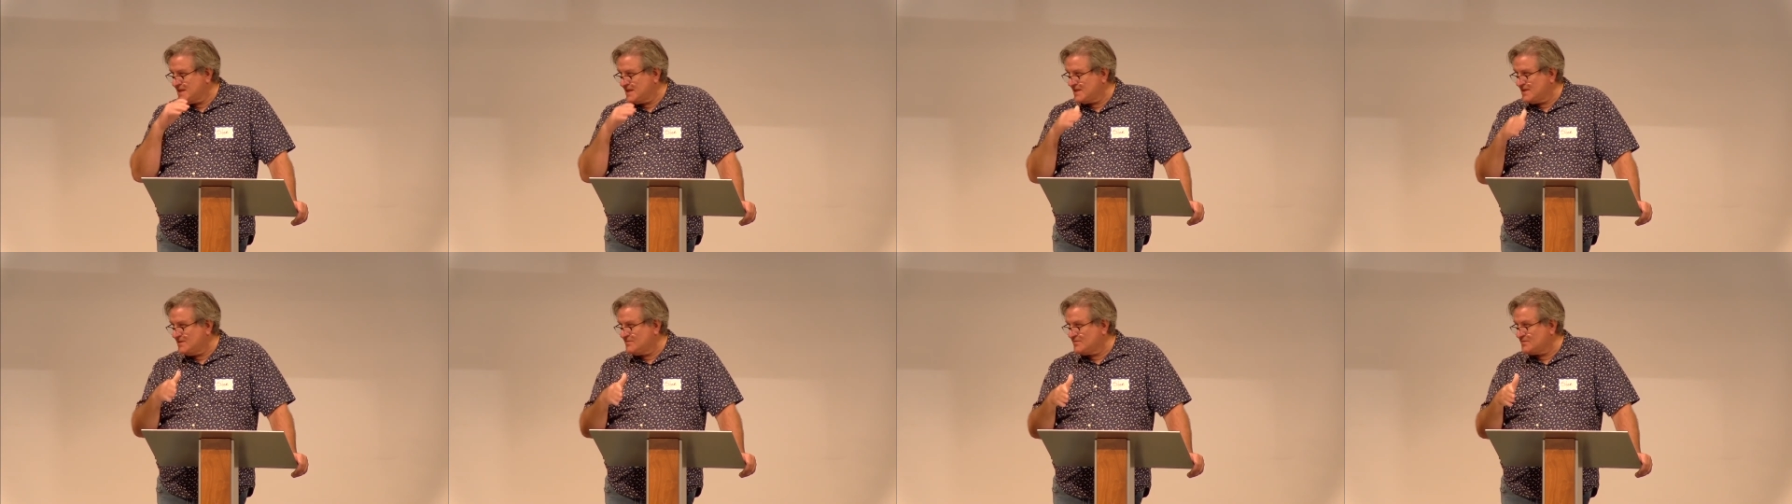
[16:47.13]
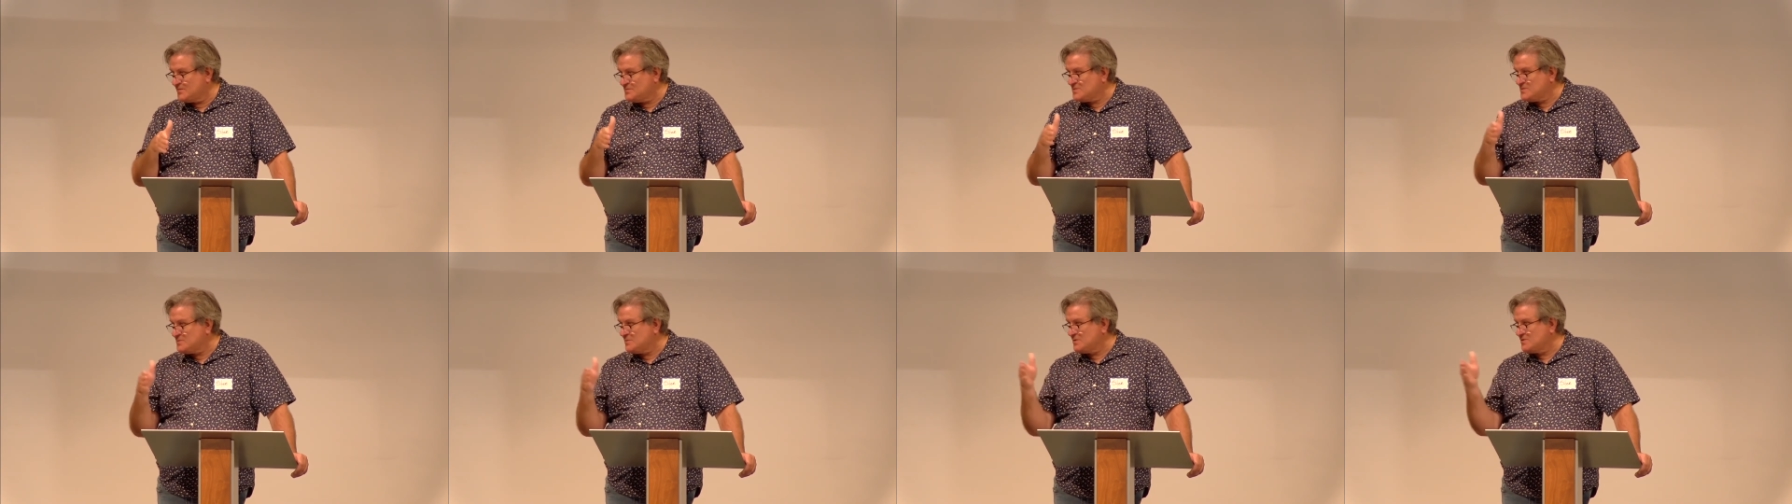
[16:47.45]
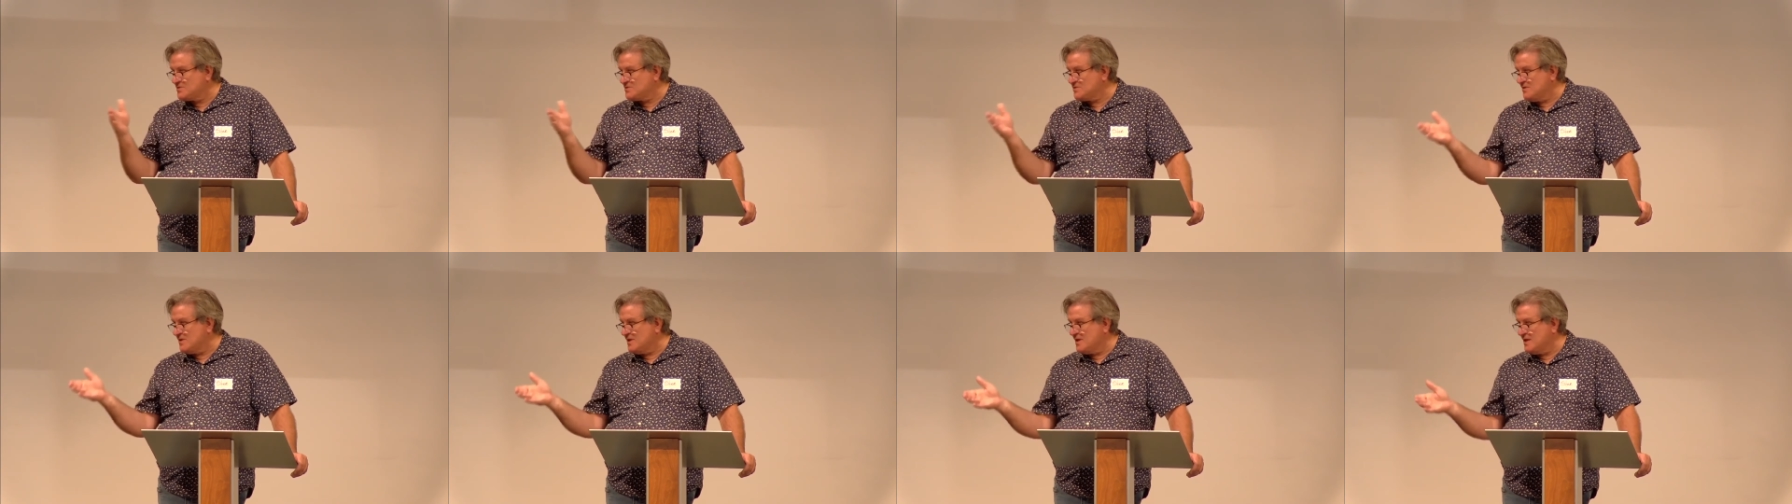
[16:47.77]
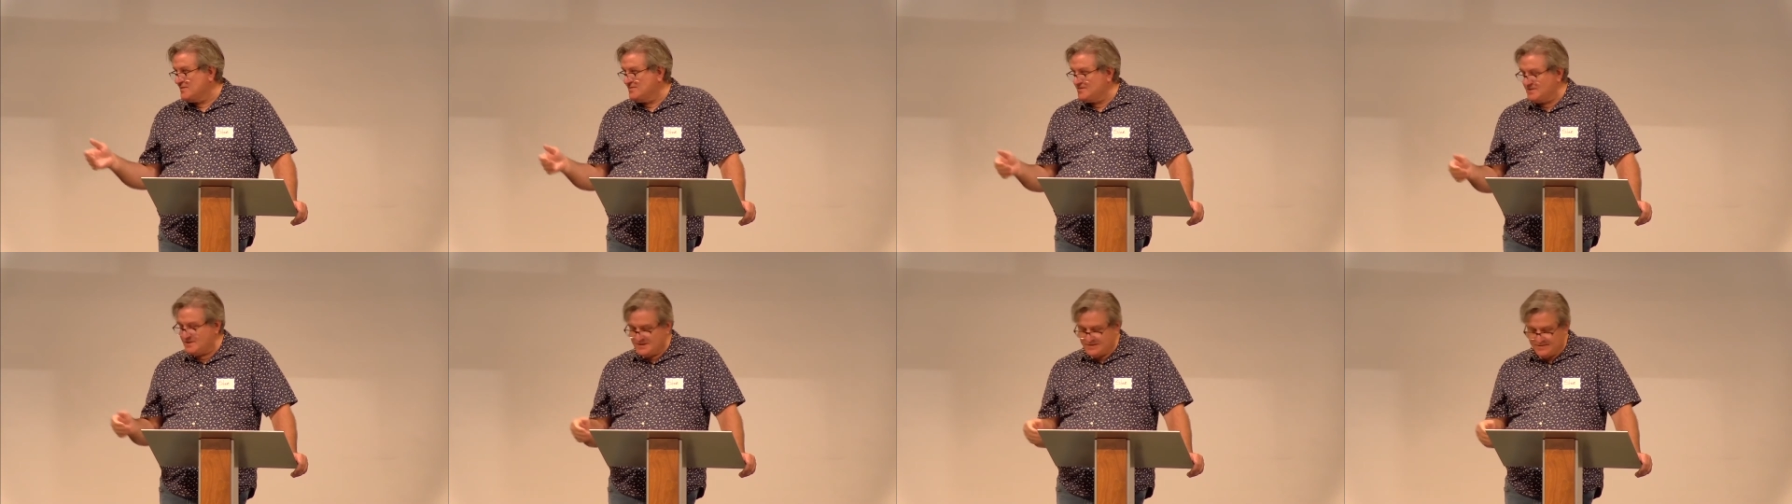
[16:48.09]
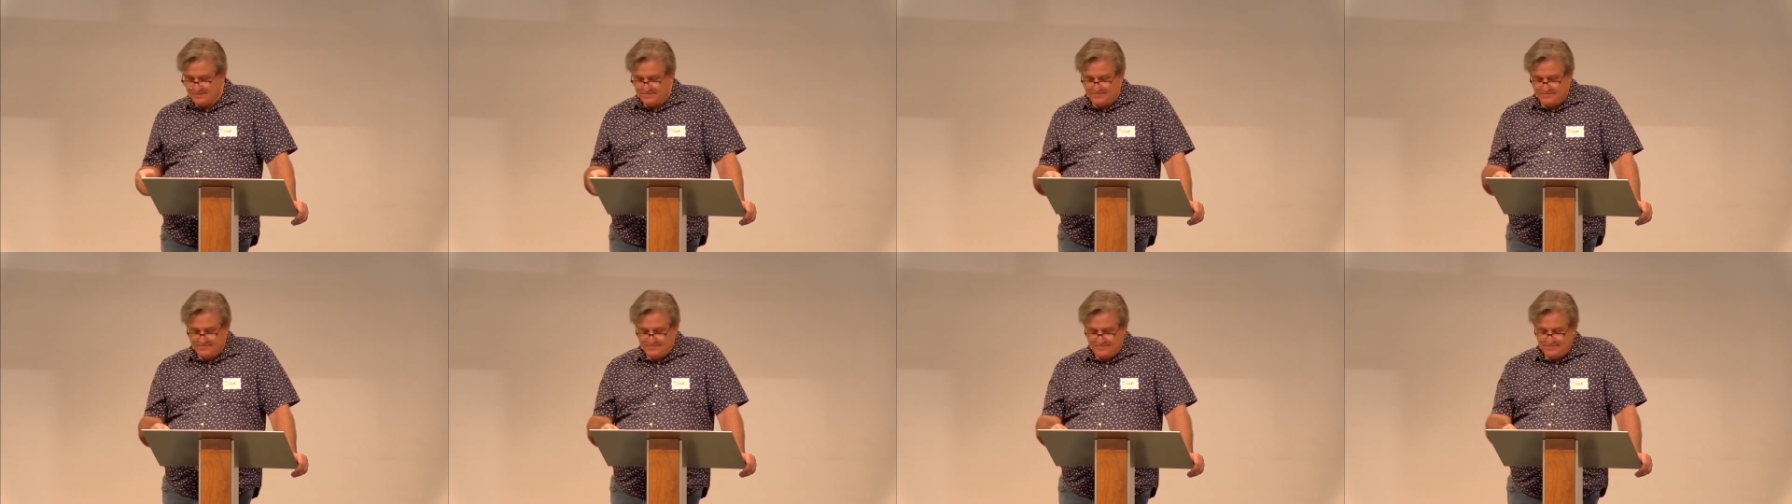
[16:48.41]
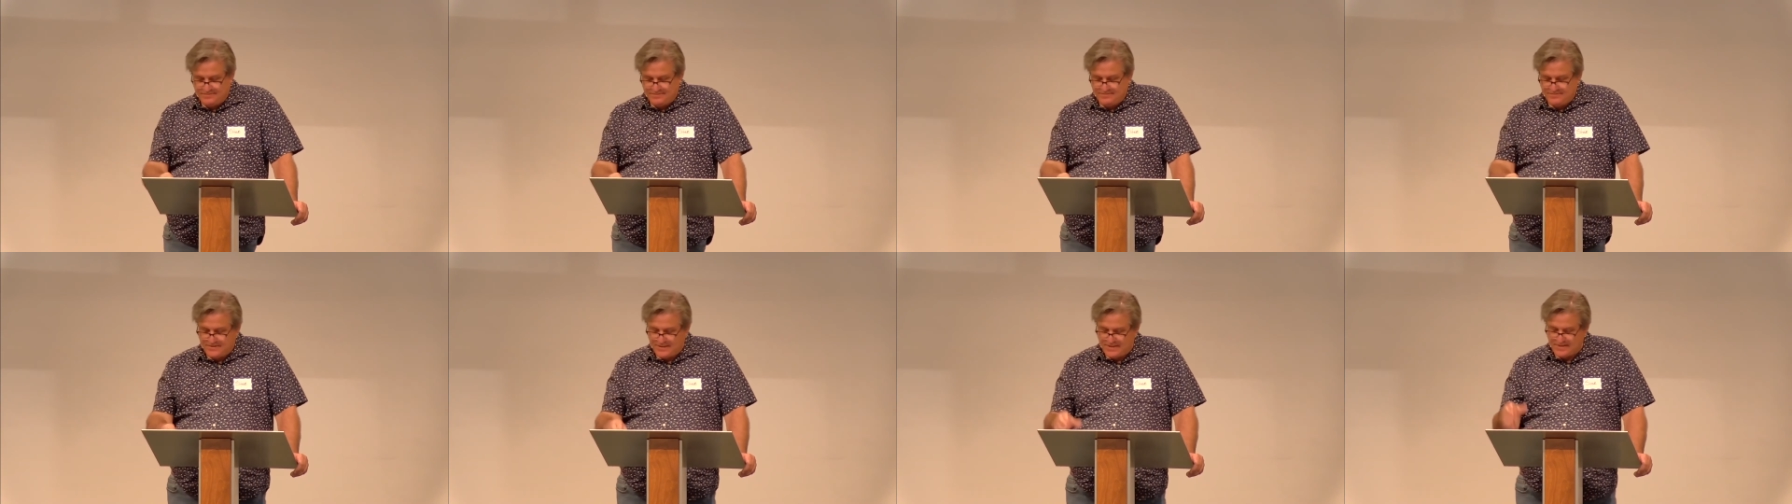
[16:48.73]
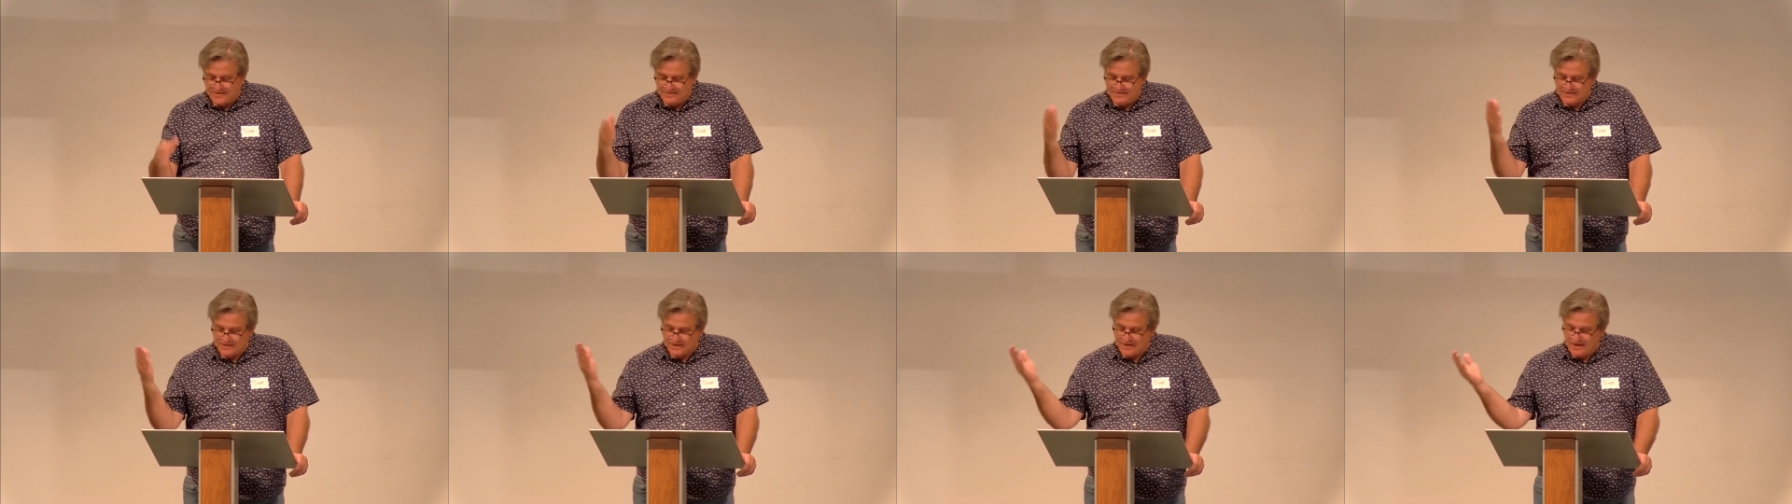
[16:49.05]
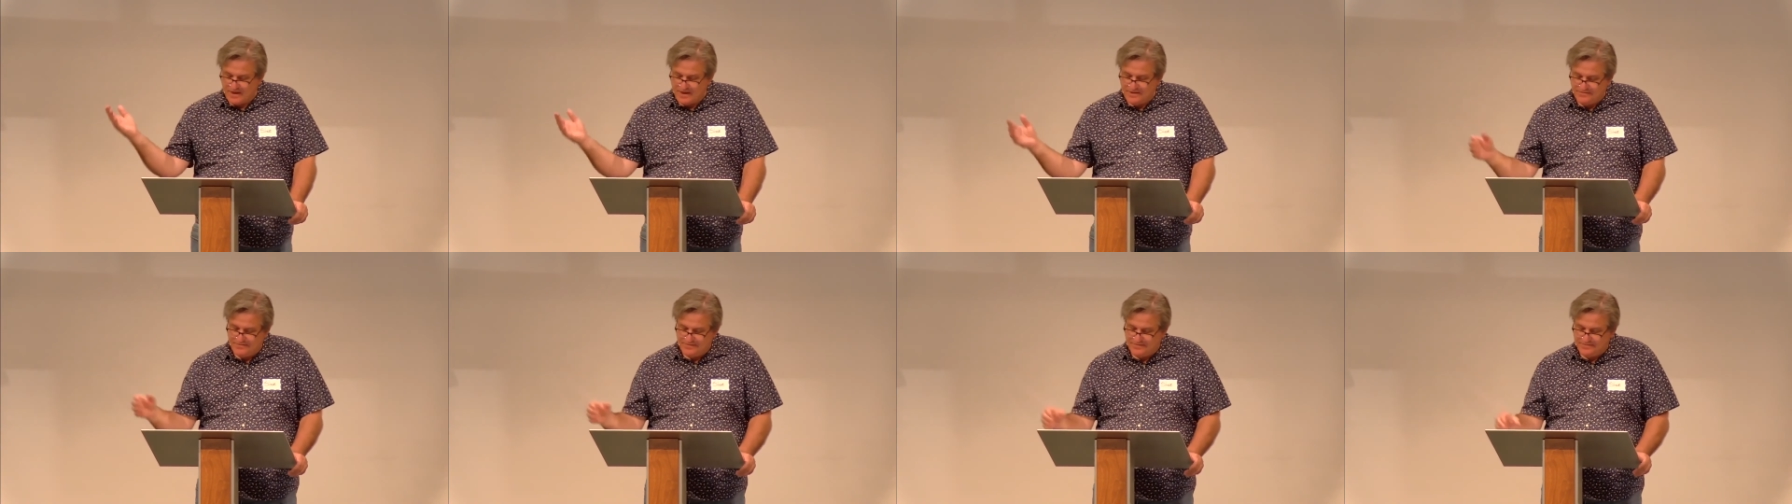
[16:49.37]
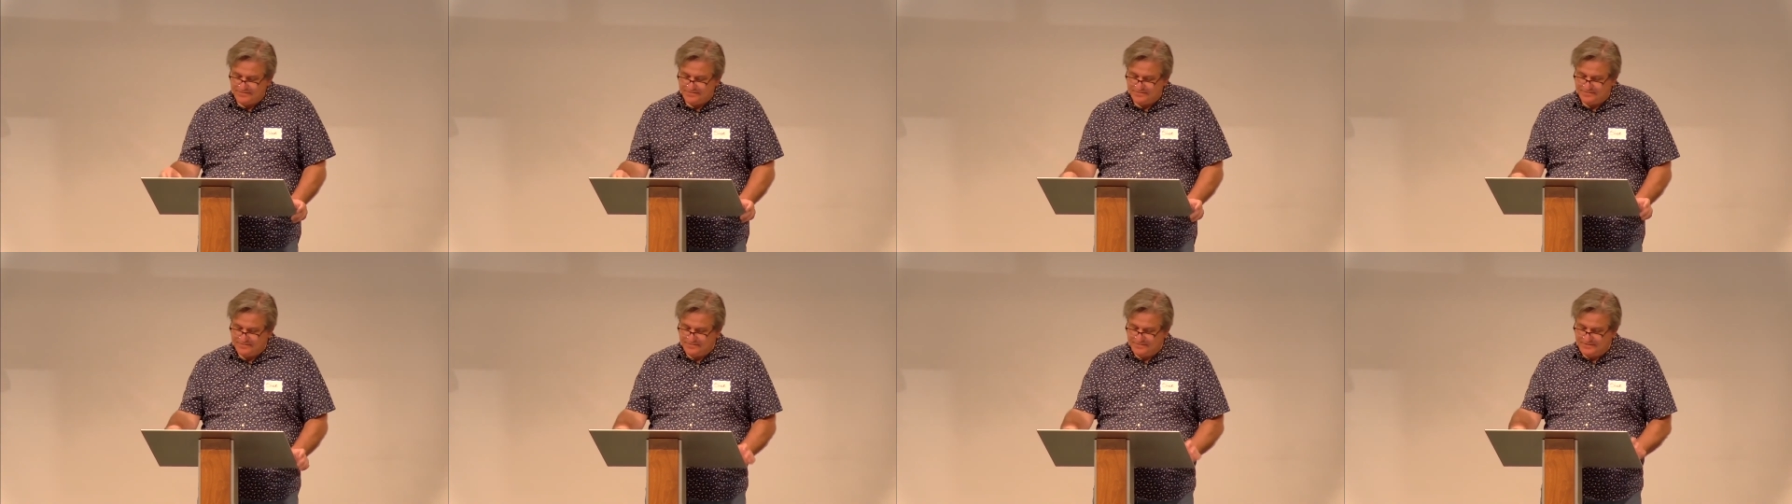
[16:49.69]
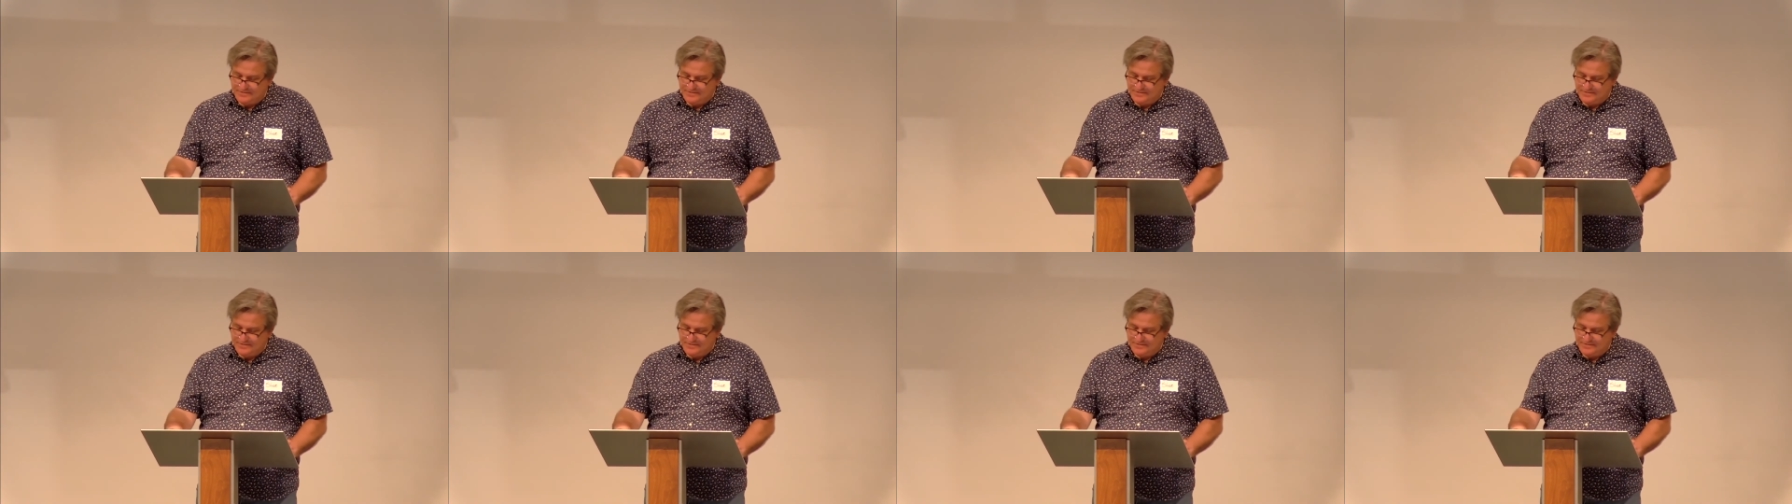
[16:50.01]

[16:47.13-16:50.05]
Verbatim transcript: taking them from spiritual life to death to life.